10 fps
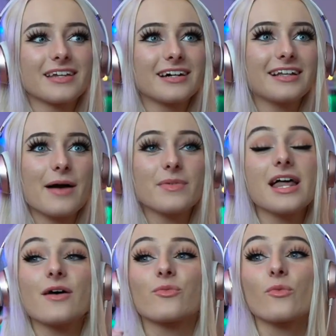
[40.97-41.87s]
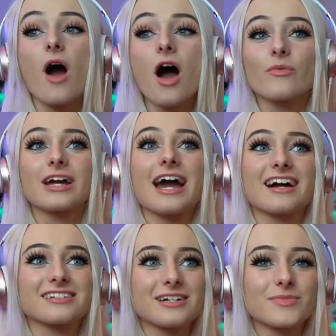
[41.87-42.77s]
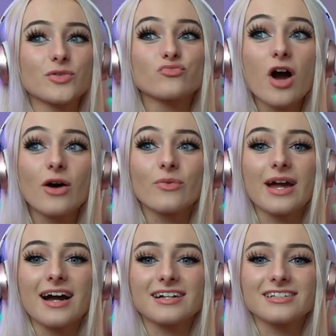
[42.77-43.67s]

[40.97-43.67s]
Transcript: I'm gonna raw react,